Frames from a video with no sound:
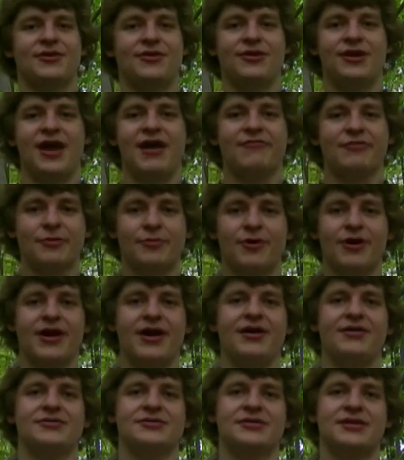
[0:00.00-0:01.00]
on to everyone
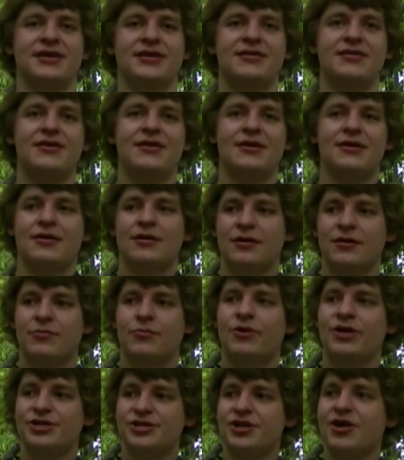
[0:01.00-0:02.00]
else, that
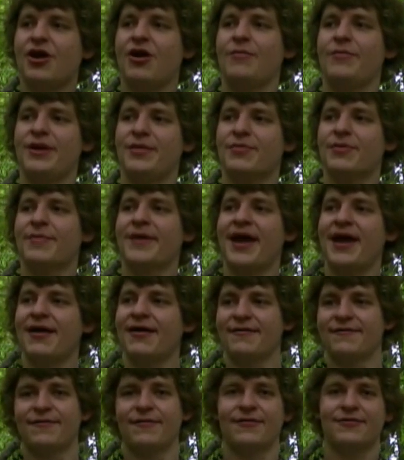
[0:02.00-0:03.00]
we should all be
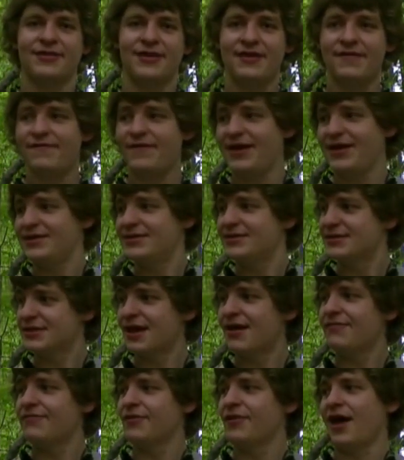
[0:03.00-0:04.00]
prepared for the events
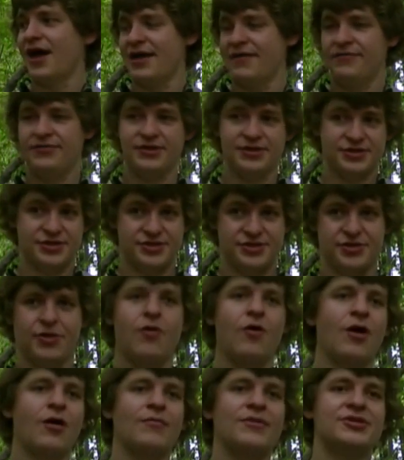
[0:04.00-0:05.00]
of life. This
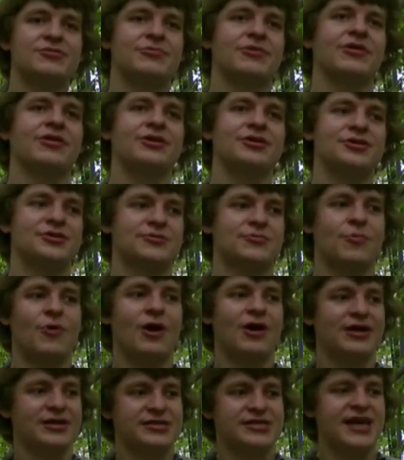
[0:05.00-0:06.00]
storm is really just
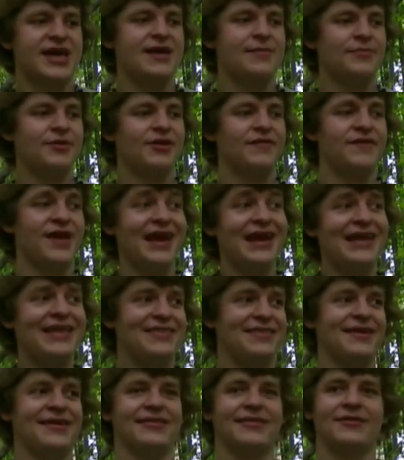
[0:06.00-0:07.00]
one example of
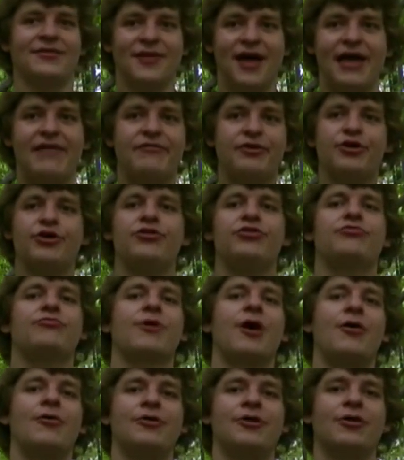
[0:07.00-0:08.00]
anything that life could
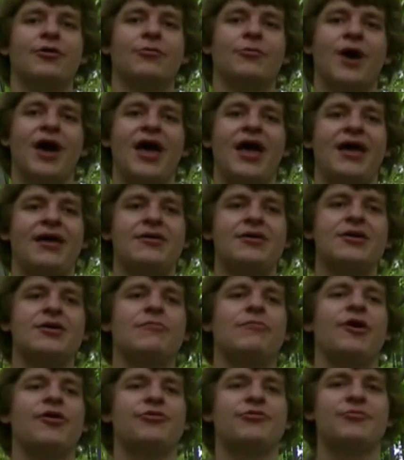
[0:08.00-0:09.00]
throw your way,
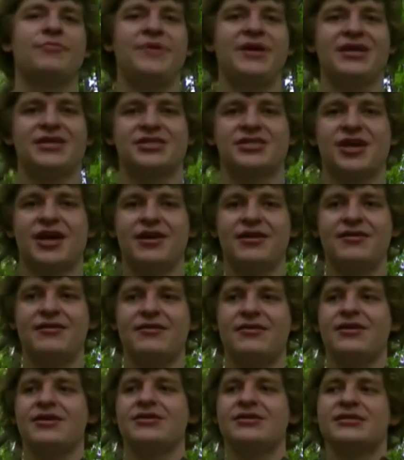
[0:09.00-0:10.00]
whether it be a
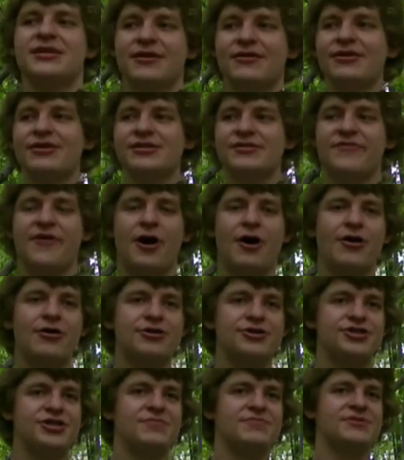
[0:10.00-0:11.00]
sudden series of
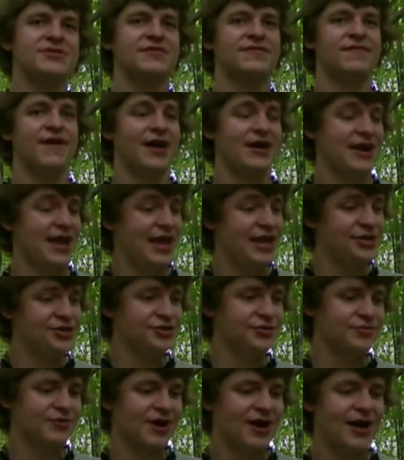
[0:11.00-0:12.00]
hardships and
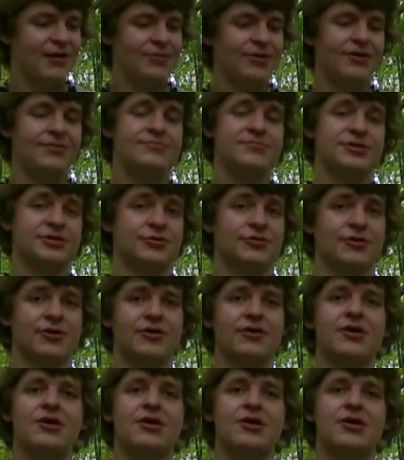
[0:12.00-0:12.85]
financial problems, or